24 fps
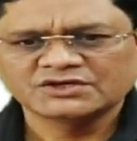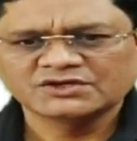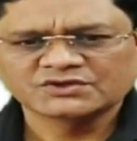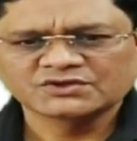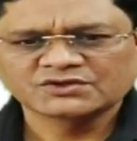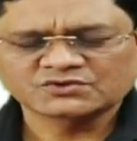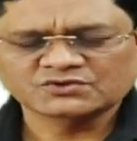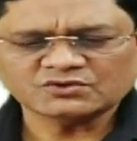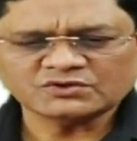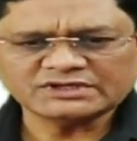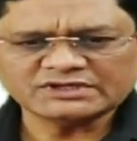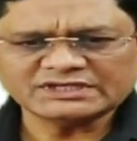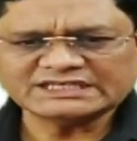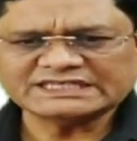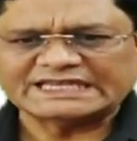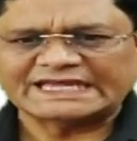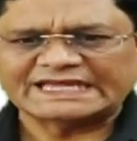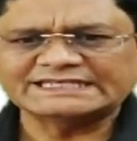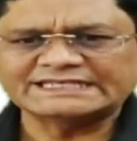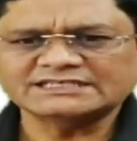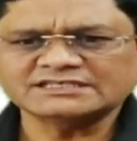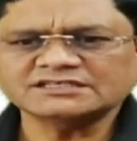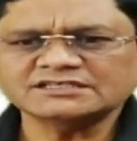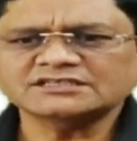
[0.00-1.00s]
So in
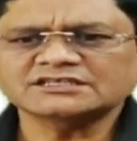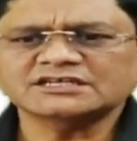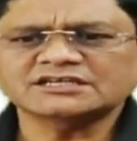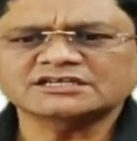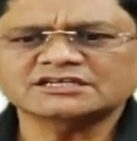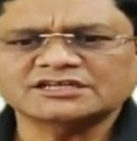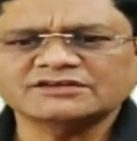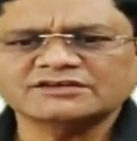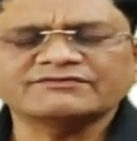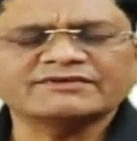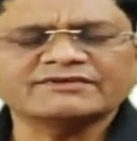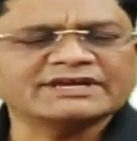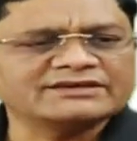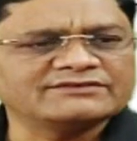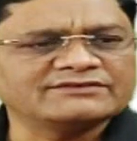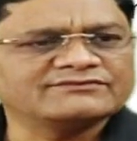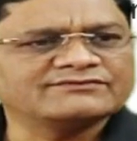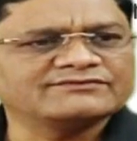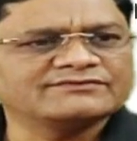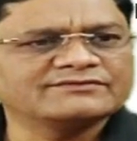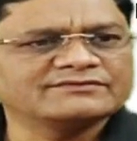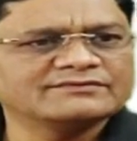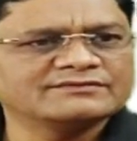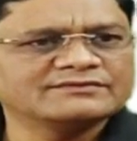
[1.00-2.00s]
1935,
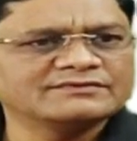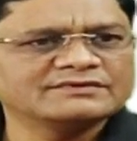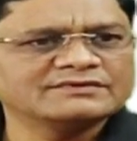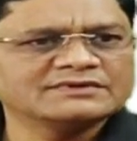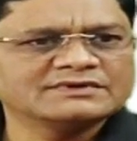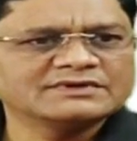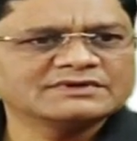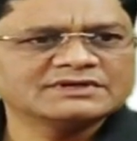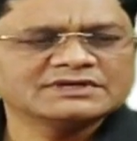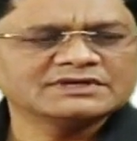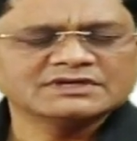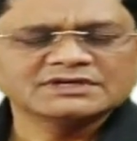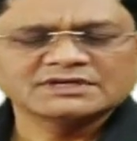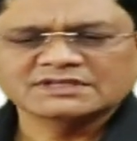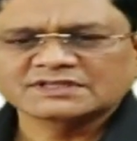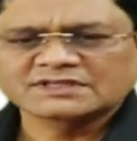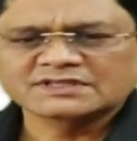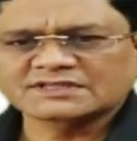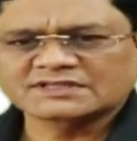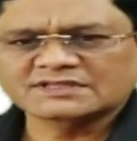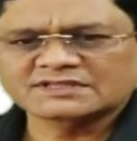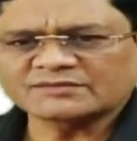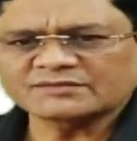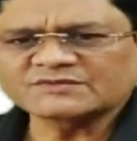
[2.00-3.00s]

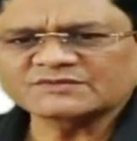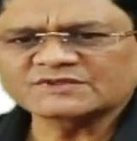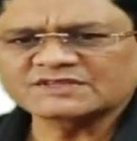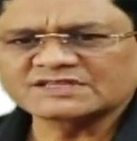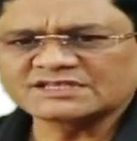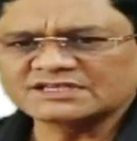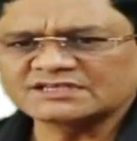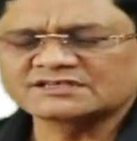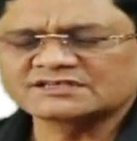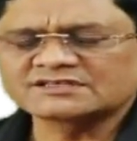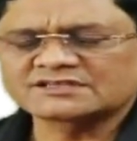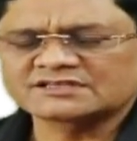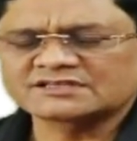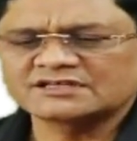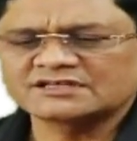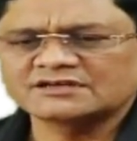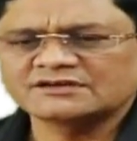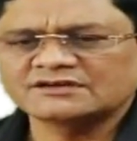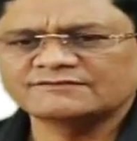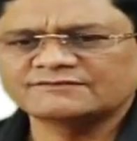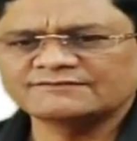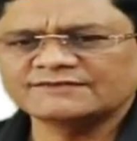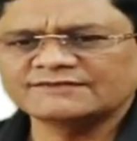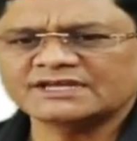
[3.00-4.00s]
some seats
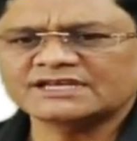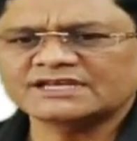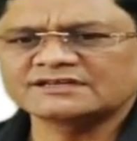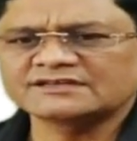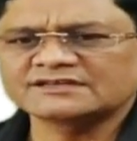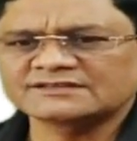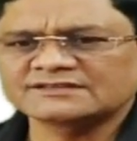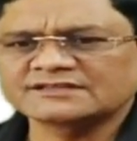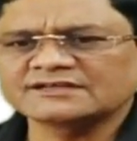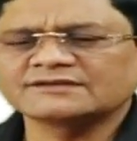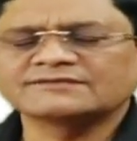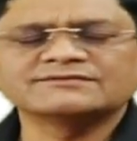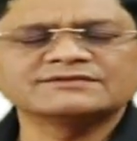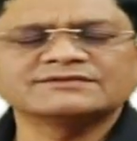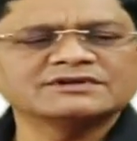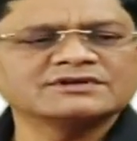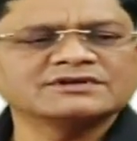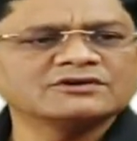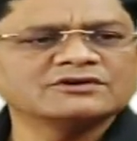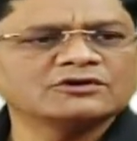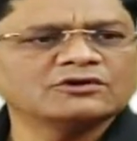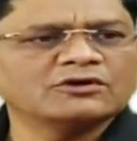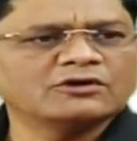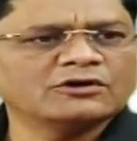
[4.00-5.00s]
were reserved
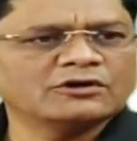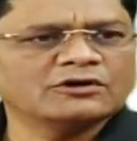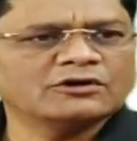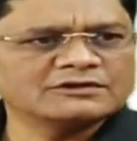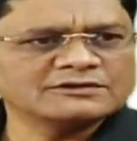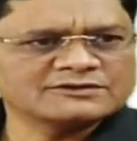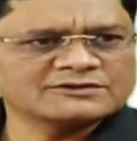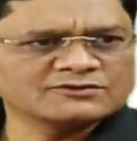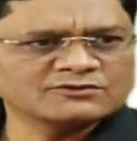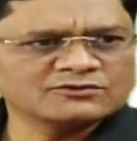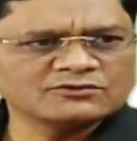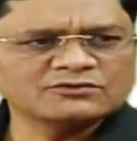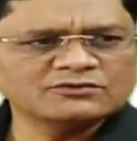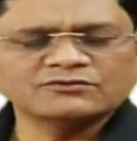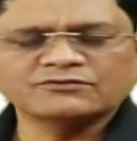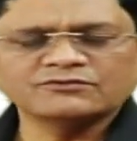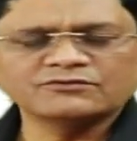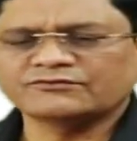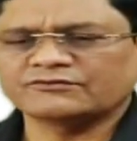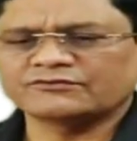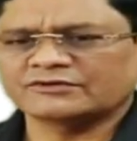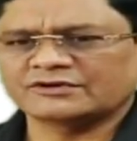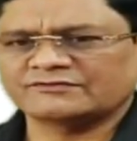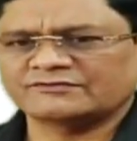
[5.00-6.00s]
also
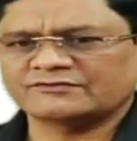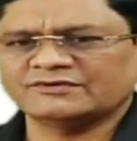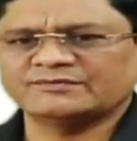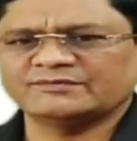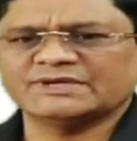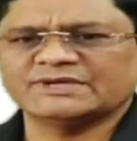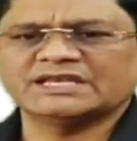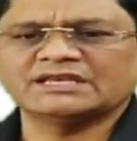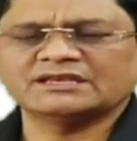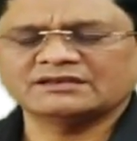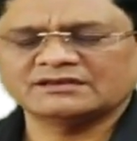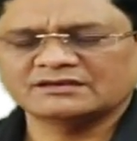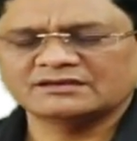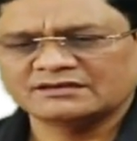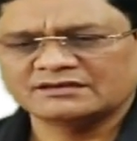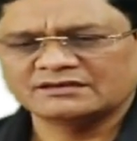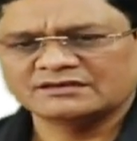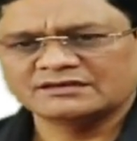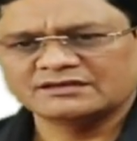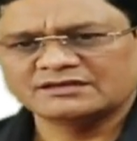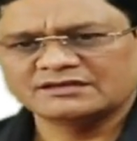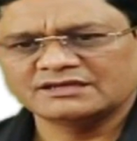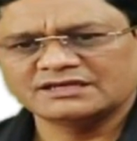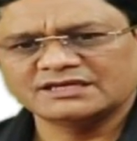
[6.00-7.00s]
for women
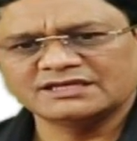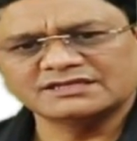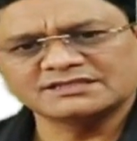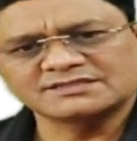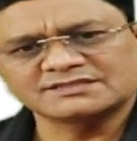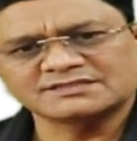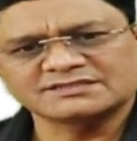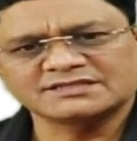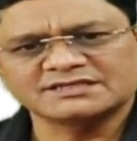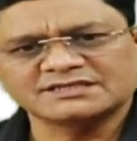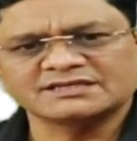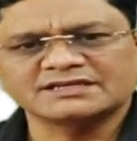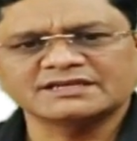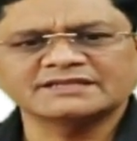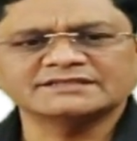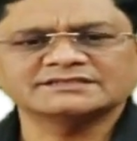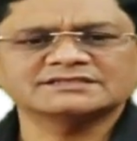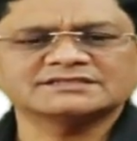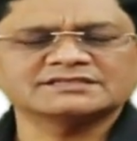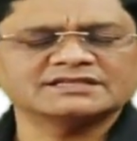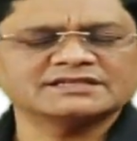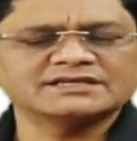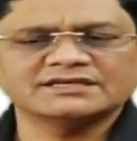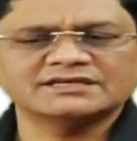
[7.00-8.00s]
in state
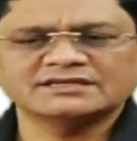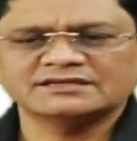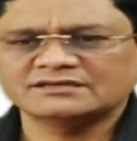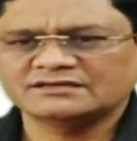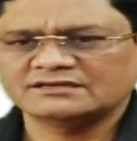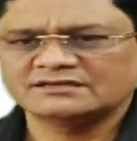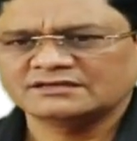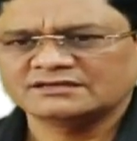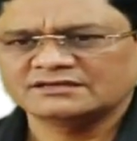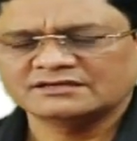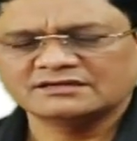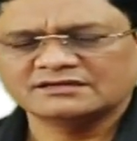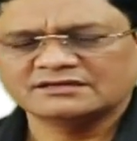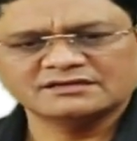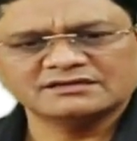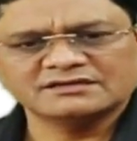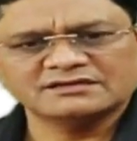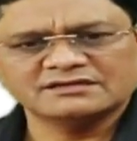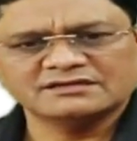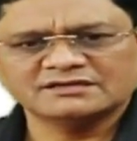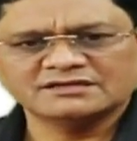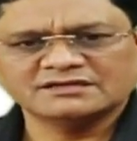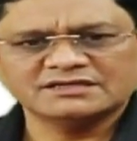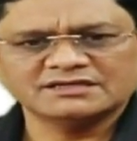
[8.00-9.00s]

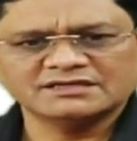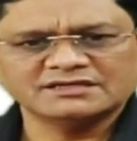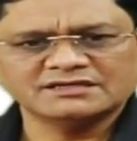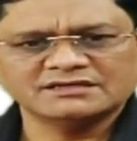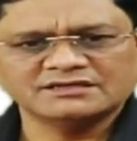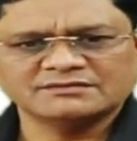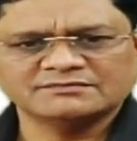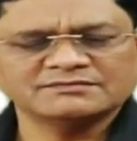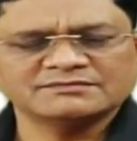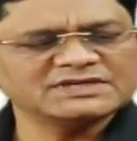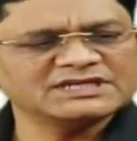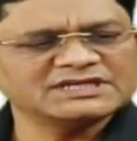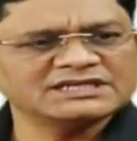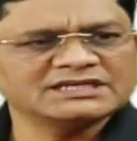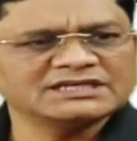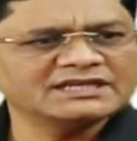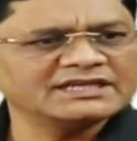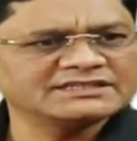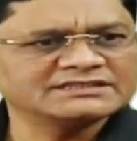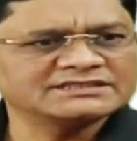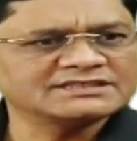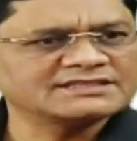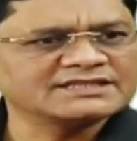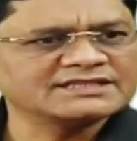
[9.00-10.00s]
in
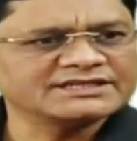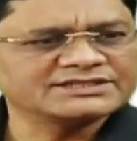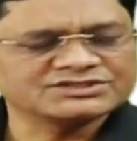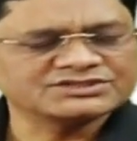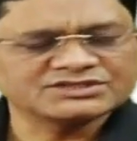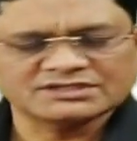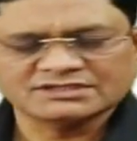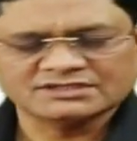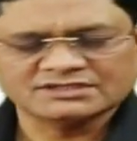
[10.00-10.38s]
legislature.